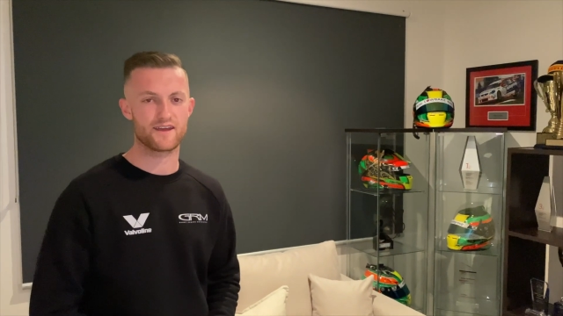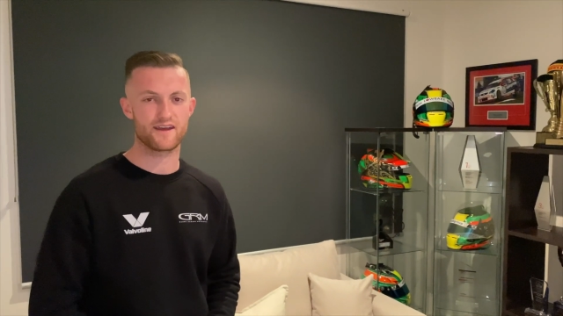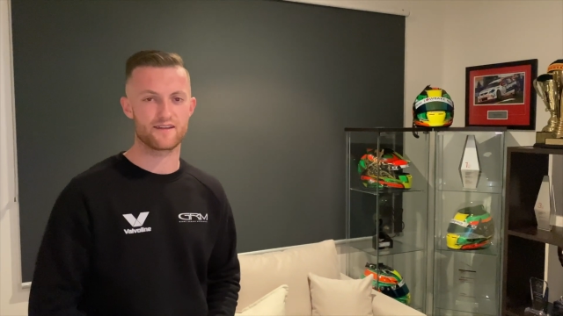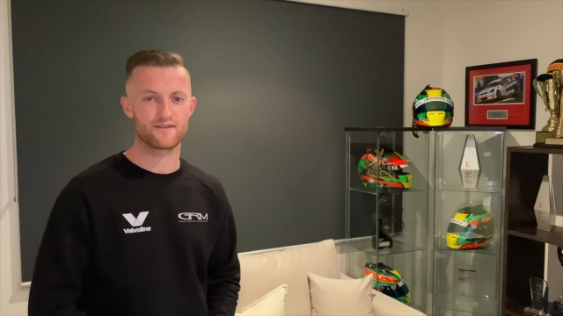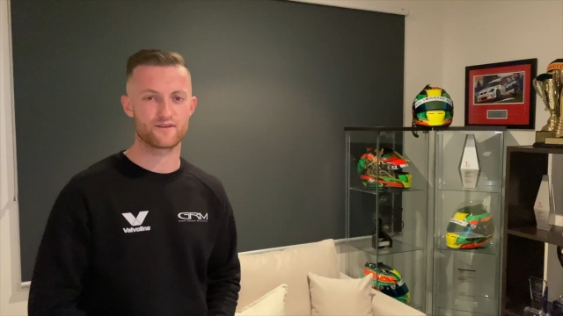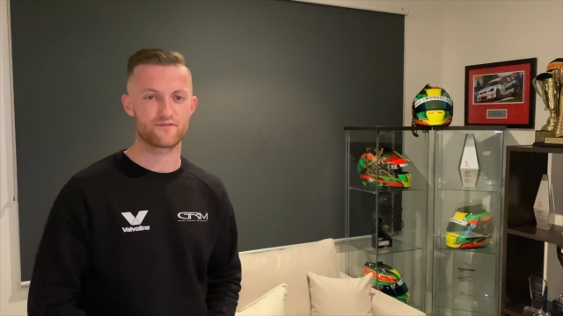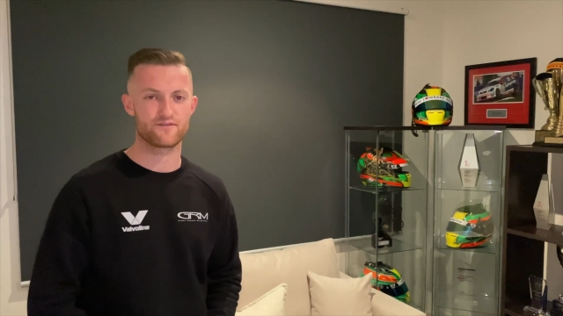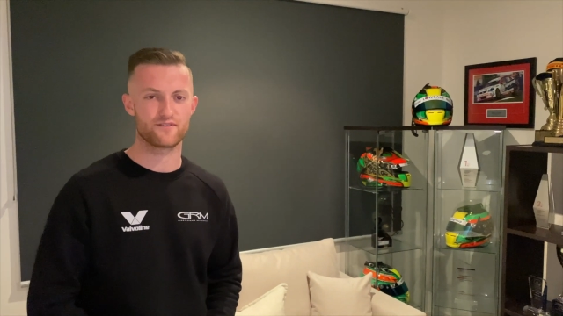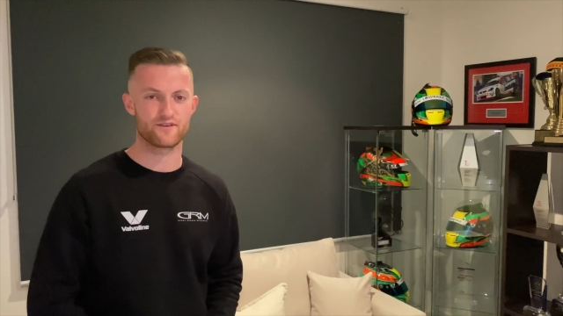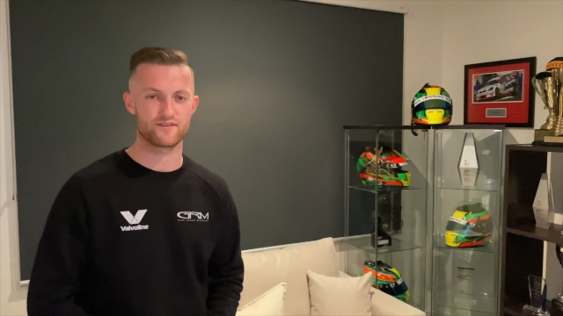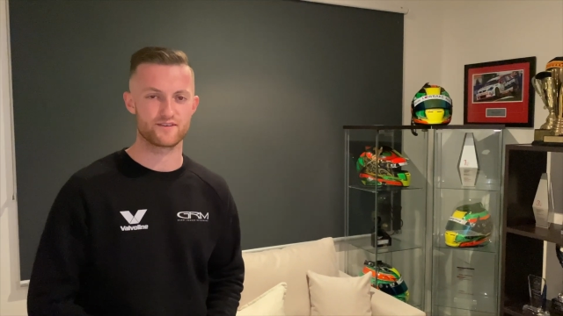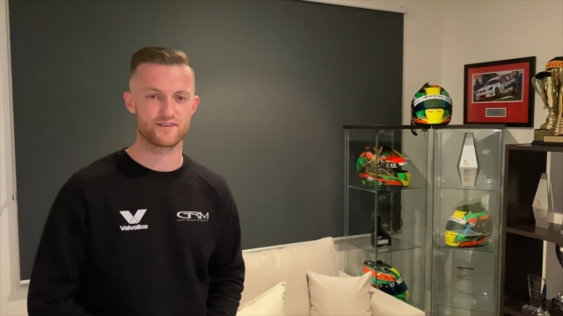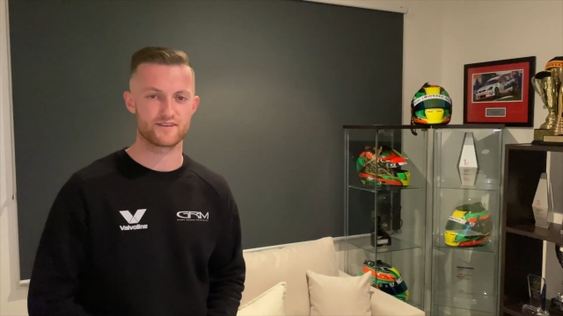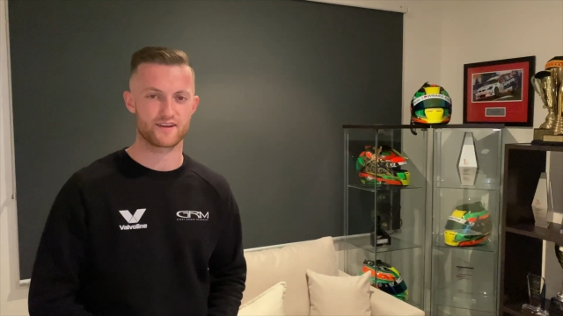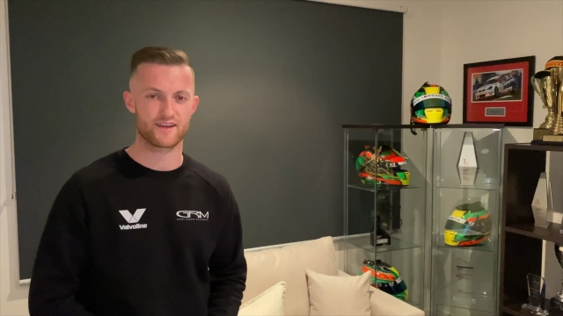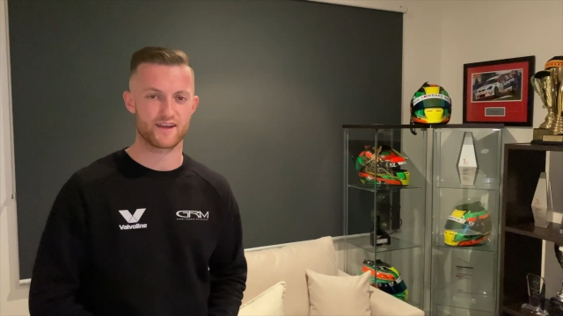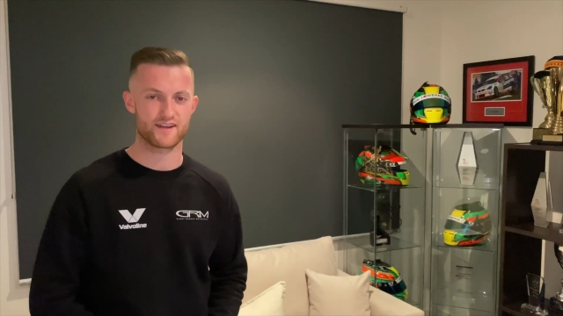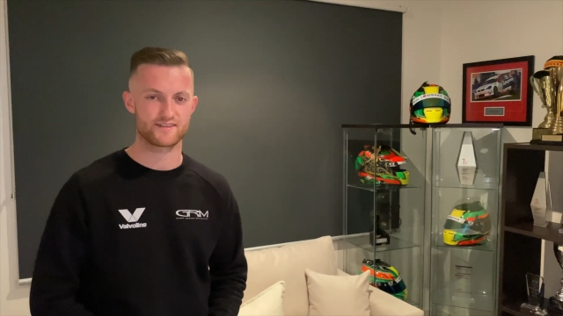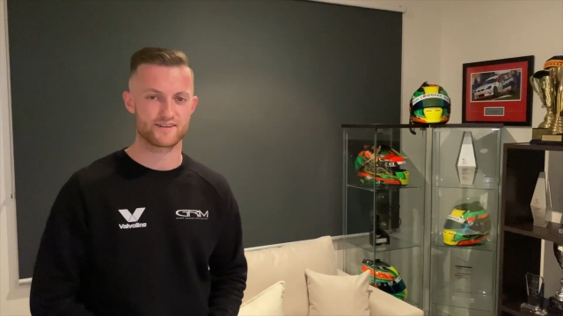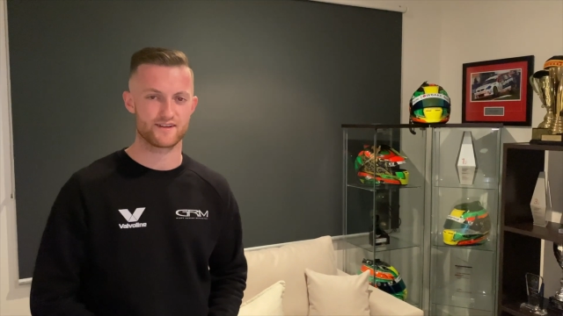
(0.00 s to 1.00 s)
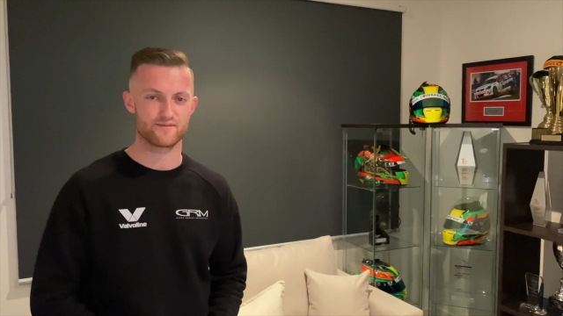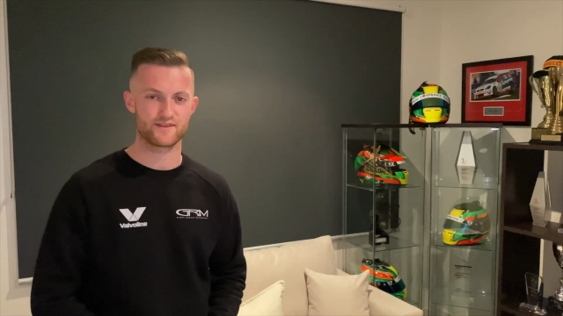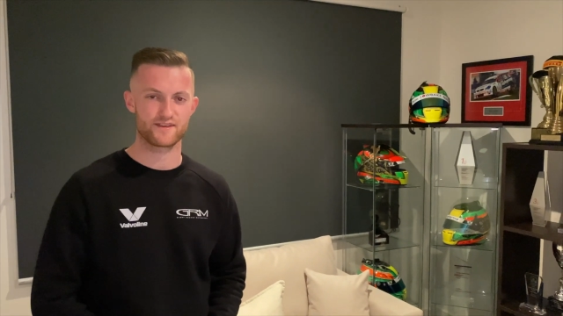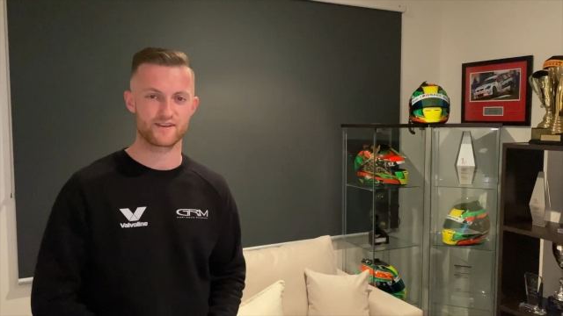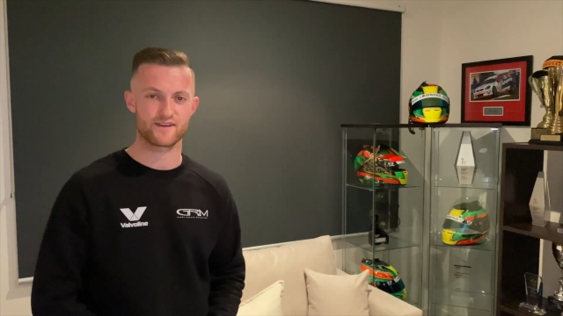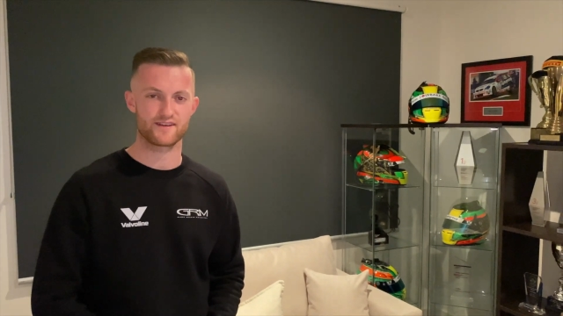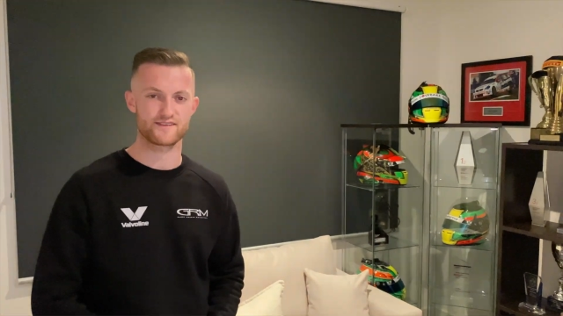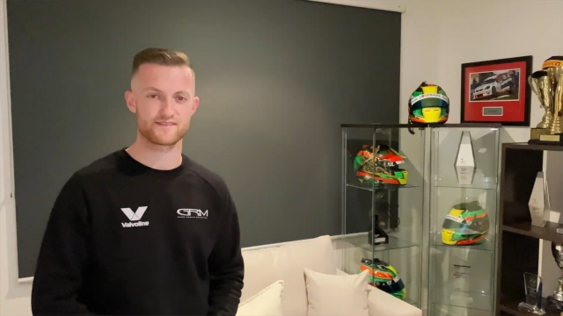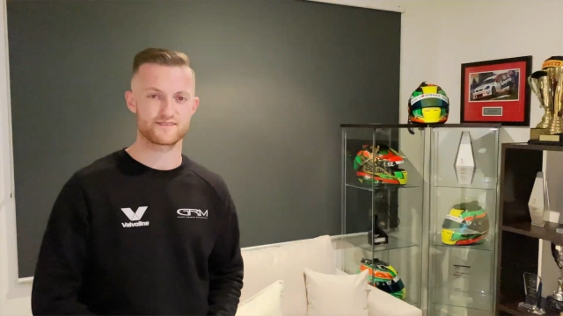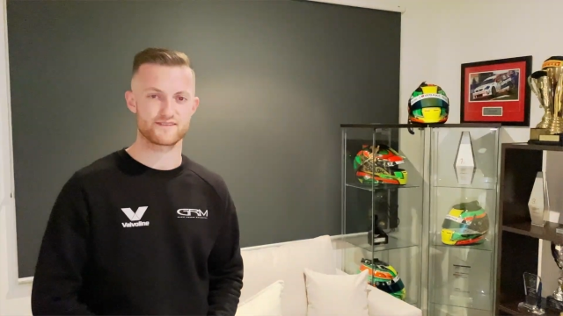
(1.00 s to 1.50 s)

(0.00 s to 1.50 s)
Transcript: yeah, look forward to catch up with you guys